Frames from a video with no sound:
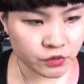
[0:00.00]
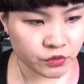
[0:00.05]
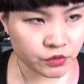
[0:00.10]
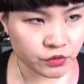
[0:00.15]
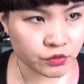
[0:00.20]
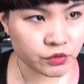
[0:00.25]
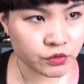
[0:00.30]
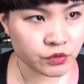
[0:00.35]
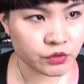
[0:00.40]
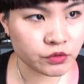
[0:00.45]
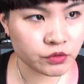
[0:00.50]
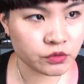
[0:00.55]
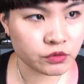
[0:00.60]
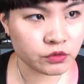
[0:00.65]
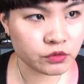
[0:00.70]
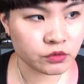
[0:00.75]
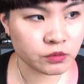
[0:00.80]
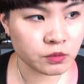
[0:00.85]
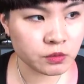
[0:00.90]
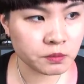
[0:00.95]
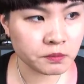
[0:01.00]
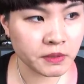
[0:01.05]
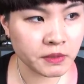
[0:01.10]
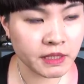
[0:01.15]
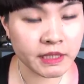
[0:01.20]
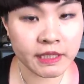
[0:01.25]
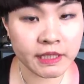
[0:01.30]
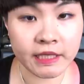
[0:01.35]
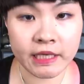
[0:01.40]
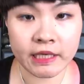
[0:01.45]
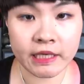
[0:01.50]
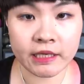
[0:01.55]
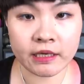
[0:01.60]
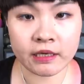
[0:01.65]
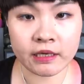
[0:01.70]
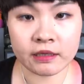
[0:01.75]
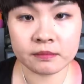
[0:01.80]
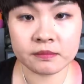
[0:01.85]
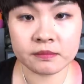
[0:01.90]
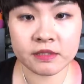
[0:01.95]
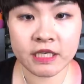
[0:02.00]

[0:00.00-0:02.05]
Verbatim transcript: to do my um,